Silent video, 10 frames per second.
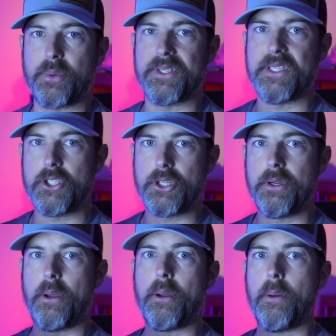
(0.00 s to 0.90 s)

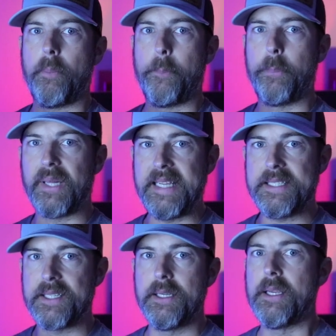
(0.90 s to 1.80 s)
Precision
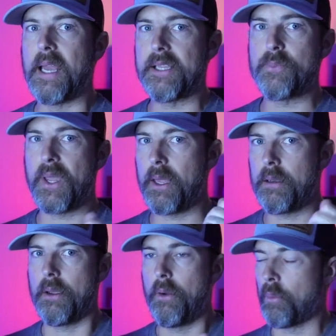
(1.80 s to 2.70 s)
plate has
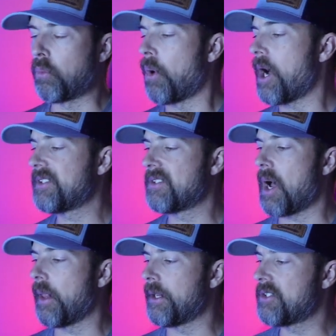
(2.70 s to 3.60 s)
been rock
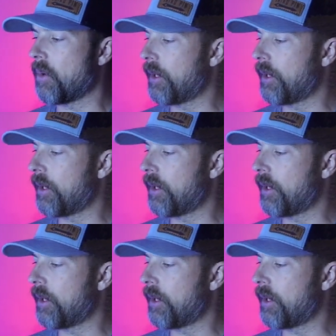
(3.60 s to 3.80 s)
solid, so